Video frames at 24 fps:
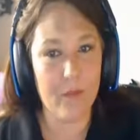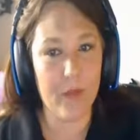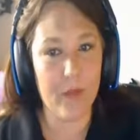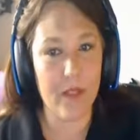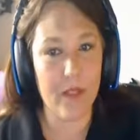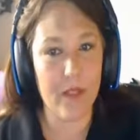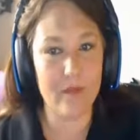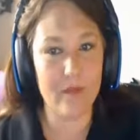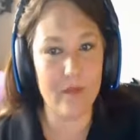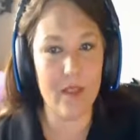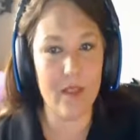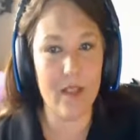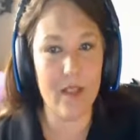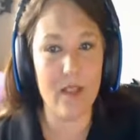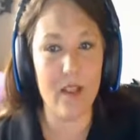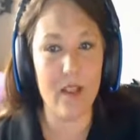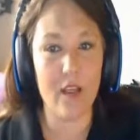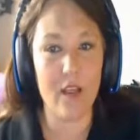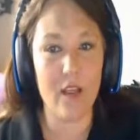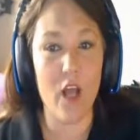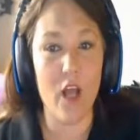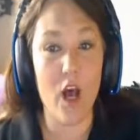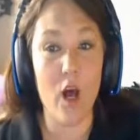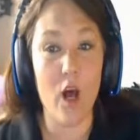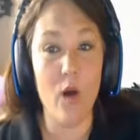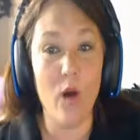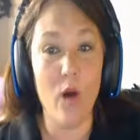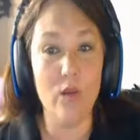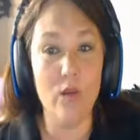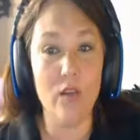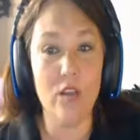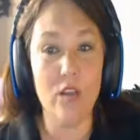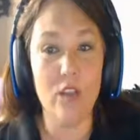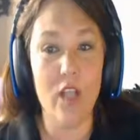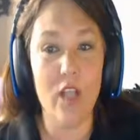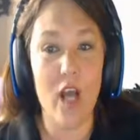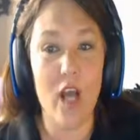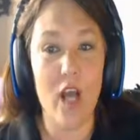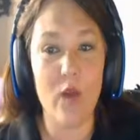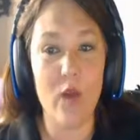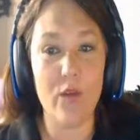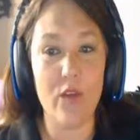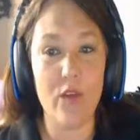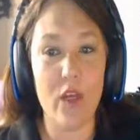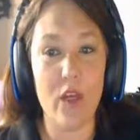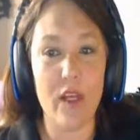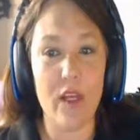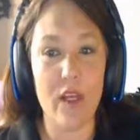But no, no,
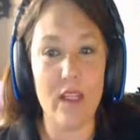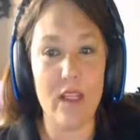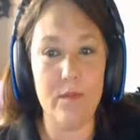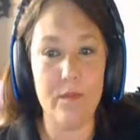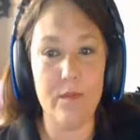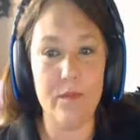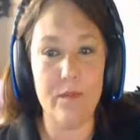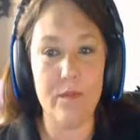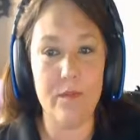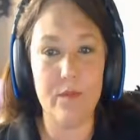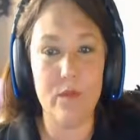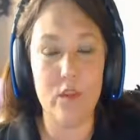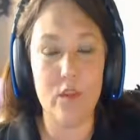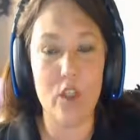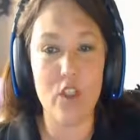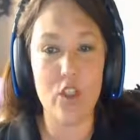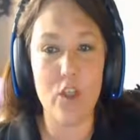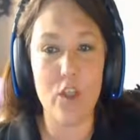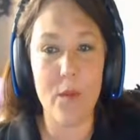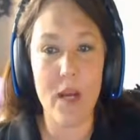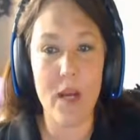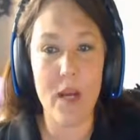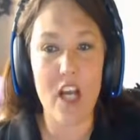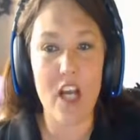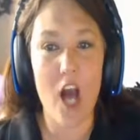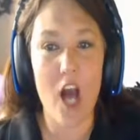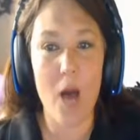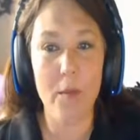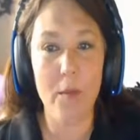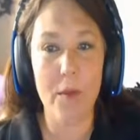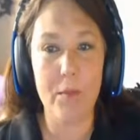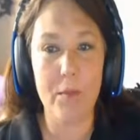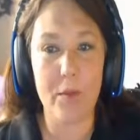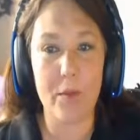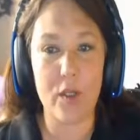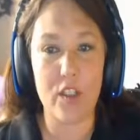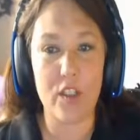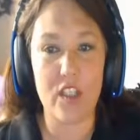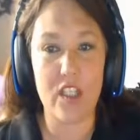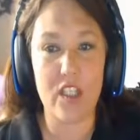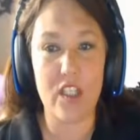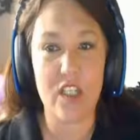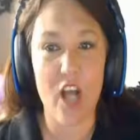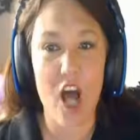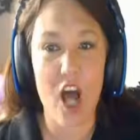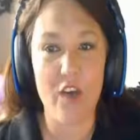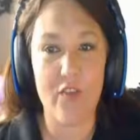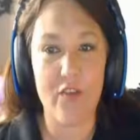the, those are my comic
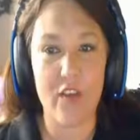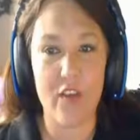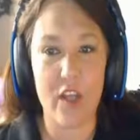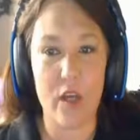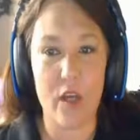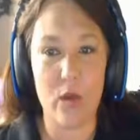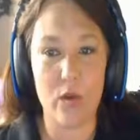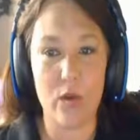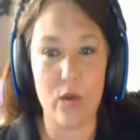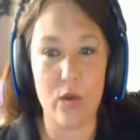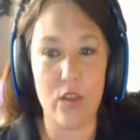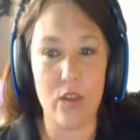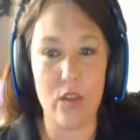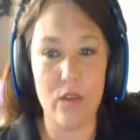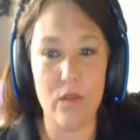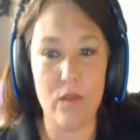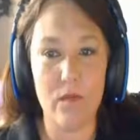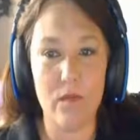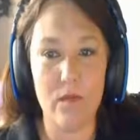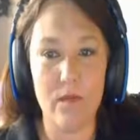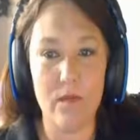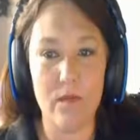books. Get off of those.